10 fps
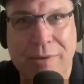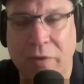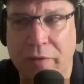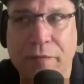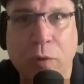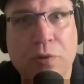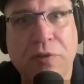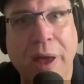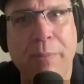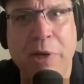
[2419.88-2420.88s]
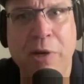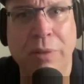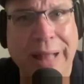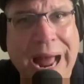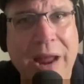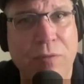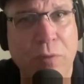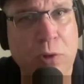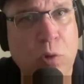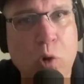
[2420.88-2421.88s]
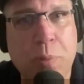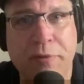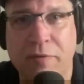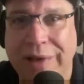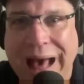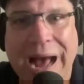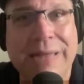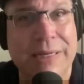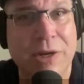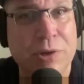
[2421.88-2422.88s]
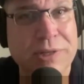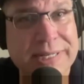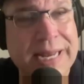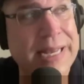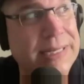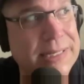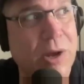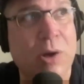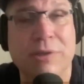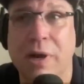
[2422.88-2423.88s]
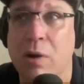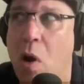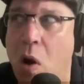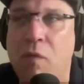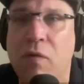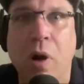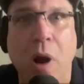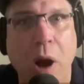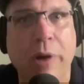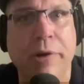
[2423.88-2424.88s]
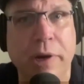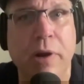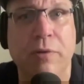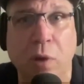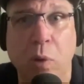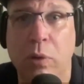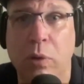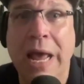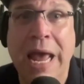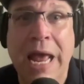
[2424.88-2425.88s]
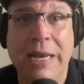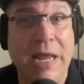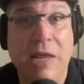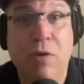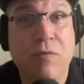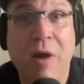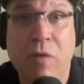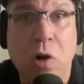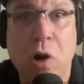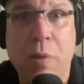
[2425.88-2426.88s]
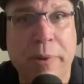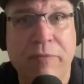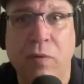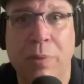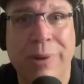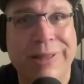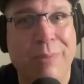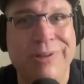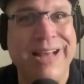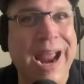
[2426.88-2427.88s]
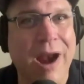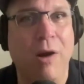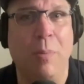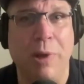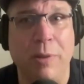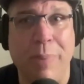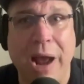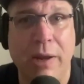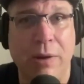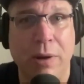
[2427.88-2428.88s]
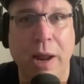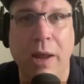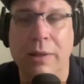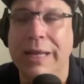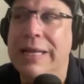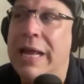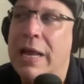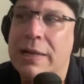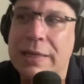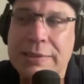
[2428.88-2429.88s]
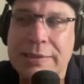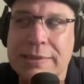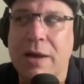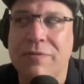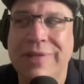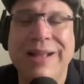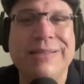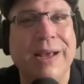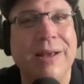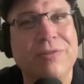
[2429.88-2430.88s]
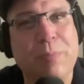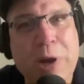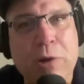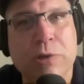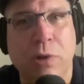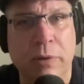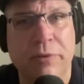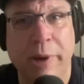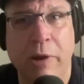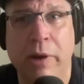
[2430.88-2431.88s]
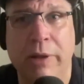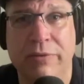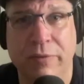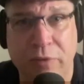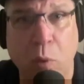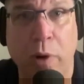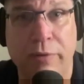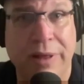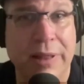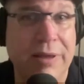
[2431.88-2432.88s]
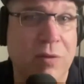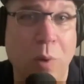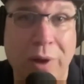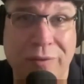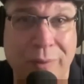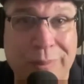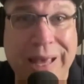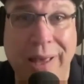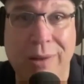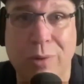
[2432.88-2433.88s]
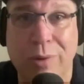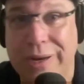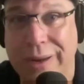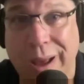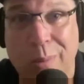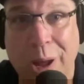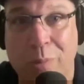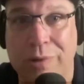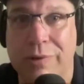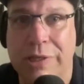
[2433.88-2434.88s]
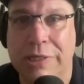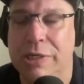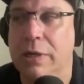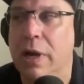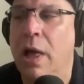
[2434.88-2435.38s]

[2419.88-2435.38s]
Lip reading: for the first time in your life with groups of guys, and you're singing songs that are over 100 years old that you've never heard before, but they put the hair up on the back of your neck. Like this stuff, that's like a spiritual experience of sorts. At least it was for me, who didn't come up with religion.